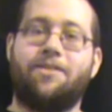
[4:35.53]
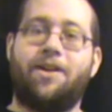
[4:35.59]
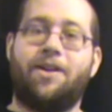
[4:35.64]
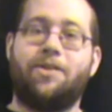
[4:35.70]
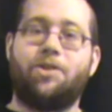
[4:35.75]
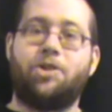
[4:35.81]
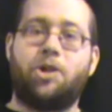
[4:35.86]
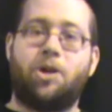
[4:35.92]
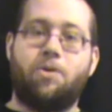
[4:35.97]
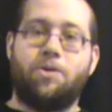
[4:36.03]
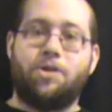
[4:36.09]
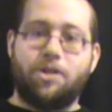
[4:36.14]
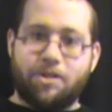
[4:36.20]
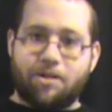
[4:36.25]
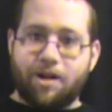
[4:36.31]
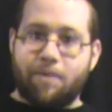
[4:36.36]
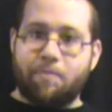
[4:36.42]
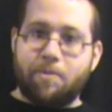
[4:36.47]
A lot of the show is
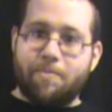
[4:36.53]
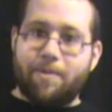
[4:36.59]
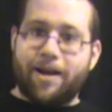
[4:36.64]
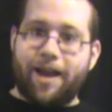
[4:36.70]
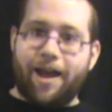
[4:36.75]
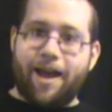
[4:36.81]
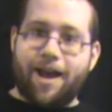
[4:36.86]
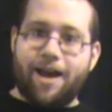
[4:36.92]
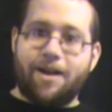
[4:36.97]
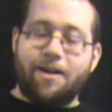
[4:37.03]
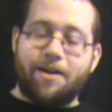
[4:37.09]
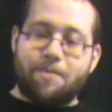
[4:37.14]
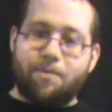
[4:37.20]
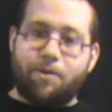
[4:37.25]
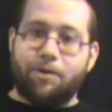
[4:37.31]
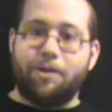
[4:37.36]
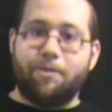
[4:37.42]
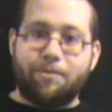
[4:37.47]
just up in my head and
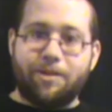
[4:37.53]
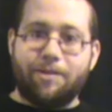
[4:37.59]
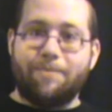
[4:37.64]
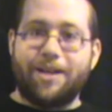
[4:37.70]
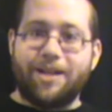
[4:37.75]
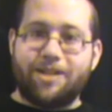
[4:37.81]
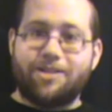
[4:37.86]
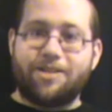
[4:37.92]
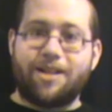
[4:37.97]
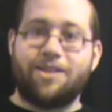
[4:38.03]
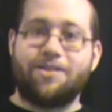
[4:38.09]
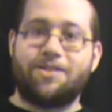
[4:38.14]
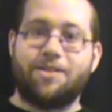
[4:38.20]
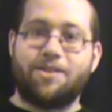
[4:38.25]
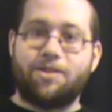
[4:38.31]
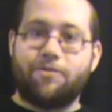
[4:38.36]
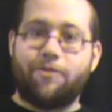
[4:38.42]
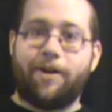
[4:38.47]
it only really makes
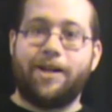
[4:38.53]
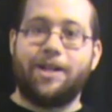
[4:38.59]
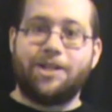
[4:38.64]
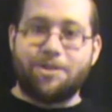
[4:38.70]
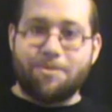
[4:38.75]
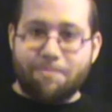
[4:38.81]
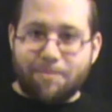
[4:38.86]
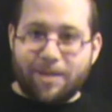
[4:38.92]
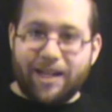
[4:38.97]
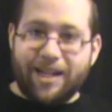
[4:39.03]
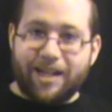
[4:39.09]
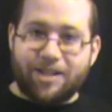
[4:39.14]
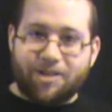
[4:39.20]
sense and is funny to me.